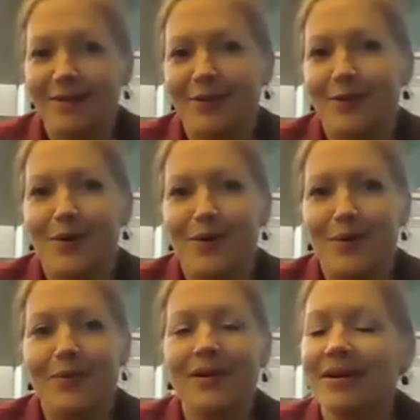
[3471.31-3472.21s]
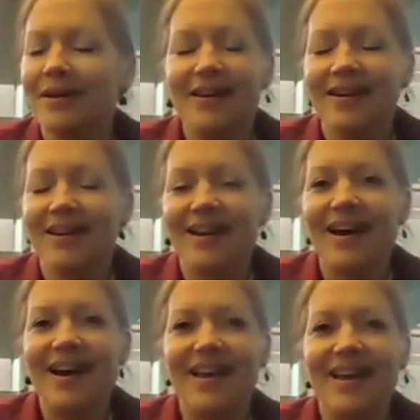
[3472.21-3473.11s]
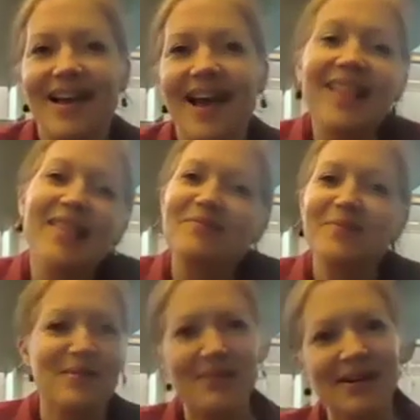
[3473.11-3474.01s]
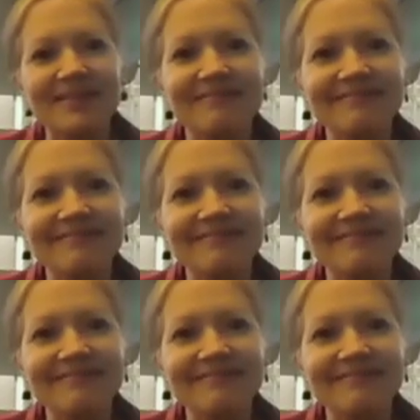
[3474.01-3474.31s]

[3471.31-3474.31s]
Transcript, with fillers: So I love Pima.